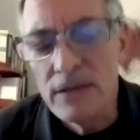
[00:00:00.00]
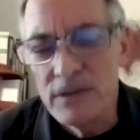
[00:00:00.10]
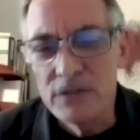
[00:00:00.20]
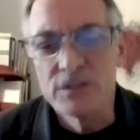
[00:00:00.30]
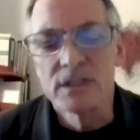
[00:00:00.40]
a lot
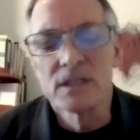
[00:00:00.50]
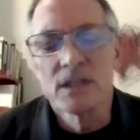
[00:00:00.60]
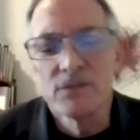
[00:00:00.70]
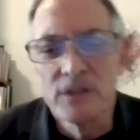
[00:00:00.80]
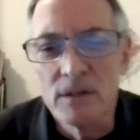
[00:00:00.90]
of interesting
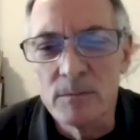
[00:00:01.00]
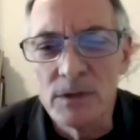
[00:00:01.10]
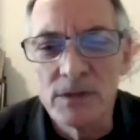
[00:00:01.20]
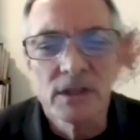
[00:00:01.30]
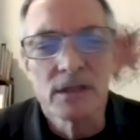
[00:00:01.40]
stuff there.
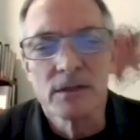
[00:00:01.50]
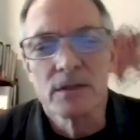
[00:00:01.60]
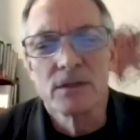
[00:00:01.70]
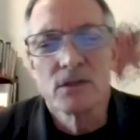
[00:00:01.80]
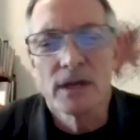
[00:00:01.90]
Martha,
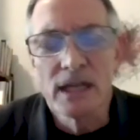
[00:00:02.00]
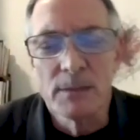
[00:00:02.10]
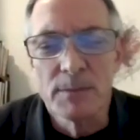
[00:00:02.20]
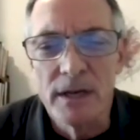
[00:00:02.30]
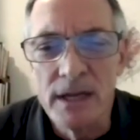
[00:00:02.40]
you're
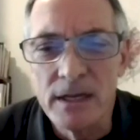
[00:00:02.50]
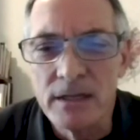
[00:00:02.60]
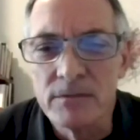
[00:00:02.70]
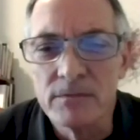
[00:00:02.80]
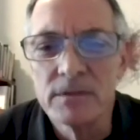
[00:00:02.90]
talking about
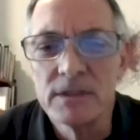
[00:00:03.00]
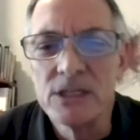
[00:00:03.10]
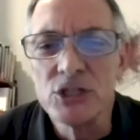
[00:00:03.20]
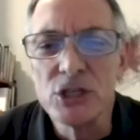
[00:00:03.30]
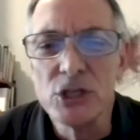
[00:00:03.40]
Etta
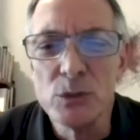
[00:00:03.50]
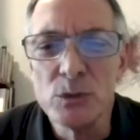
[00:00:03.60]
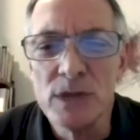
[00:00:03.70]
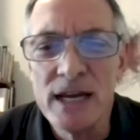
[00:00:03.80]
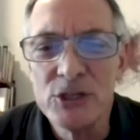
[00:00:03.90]
teaching
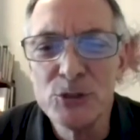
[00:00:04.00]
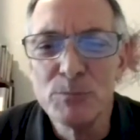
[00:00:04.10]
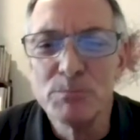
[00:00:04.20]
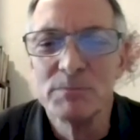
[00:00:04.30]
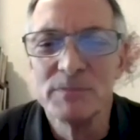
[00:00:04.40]
you, not
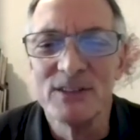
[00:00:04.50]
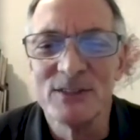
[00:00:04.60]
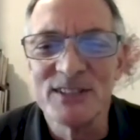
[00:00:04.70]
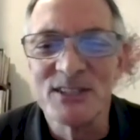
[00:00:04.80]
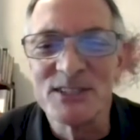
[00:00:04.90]
you,
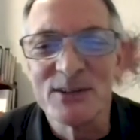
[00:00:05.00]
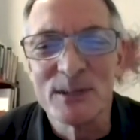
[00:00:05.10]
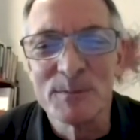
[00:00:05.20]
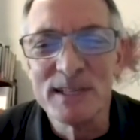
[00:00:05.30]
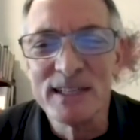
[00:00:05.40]

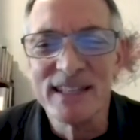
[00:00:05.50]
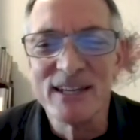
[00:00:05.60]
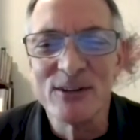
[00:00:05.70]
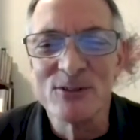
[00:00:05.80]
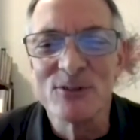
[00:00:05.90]
necessarily being
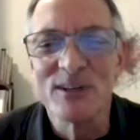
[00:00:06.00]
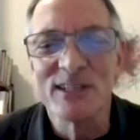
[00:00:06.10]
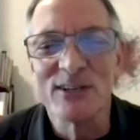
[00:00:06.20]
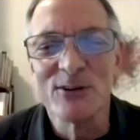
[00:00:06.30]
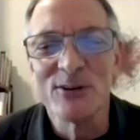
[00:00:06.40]
there and
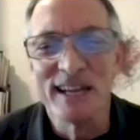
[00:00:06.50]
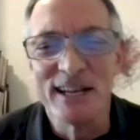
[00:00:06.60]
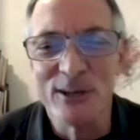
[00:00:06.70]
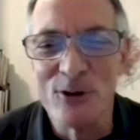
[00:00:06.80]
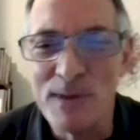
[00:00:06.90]
instructing her on
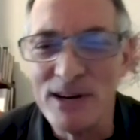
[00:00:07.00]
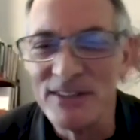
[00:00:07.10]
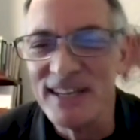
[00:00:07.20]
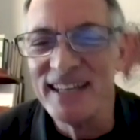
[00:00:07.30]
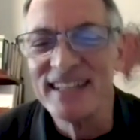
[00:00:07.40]
how to go
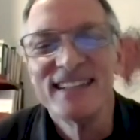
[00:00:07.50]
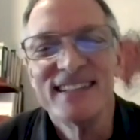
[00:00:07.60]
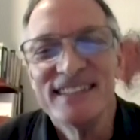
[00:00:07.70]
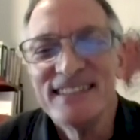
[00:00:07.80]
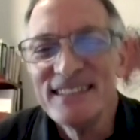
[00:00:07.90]
about dying.
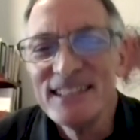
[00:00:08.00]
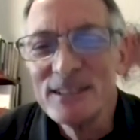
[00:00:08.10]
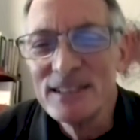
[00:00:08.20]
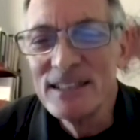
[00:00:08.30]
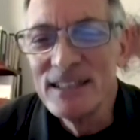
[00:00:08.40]

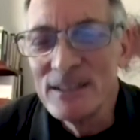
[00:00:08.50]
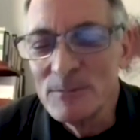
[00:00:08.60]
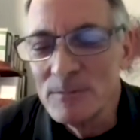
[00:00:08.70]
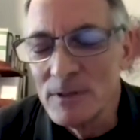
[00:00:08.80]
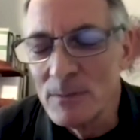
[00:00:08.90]
And
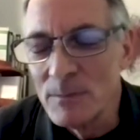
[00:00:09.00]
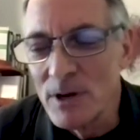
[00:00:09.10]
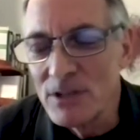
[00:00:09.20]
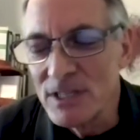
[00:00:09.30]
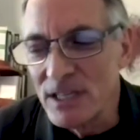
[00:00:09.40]

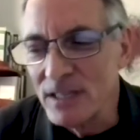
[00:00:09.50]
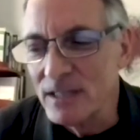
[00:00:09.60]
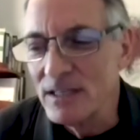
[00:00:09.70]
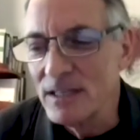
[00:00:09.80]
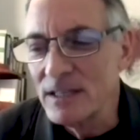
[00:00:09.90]
Marcy,
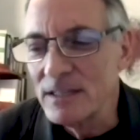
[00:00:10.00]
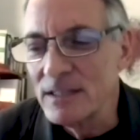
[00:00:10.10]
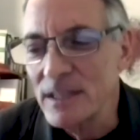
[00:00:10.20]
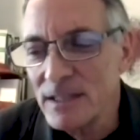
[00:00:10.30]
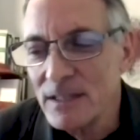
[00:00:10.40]

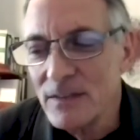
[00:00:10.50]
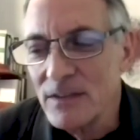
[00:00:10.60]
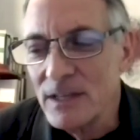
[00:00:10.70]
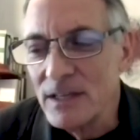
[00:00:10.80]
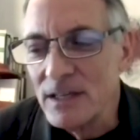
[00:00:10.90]

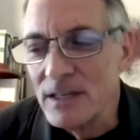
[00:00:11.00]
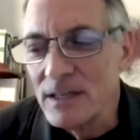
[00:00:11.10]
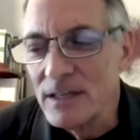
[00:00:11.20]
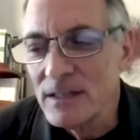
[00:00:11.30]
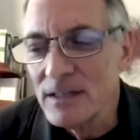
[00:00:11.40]

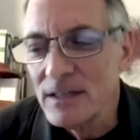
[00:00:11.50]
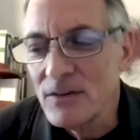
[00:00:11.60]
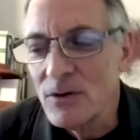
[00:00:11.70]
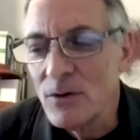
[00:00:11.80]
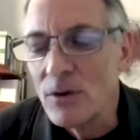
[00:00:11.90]
the
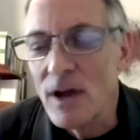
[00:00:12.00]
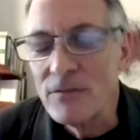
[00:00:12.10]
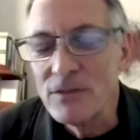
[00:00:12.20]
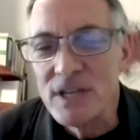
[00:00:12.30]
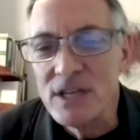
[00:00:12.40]
whole
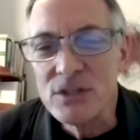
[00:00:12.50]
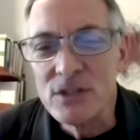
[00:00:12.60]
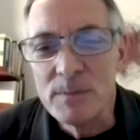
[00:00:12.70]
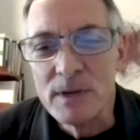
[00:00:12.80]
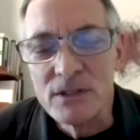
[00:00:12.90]
conversation
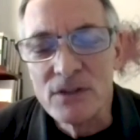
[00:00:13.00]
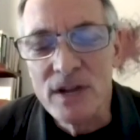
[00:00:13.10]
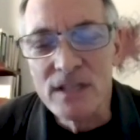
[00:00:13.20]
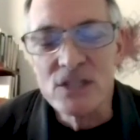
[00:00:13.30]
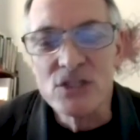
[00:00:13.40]
there about the
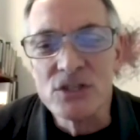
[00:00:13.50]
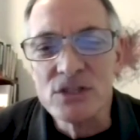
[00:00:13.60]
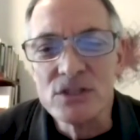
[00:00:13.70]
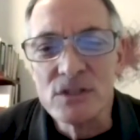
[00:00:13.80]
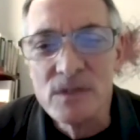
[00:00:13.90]

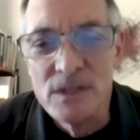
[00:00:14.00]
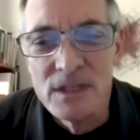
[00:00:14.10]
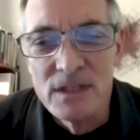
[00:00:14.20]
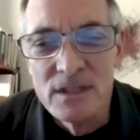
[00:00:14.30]
transition to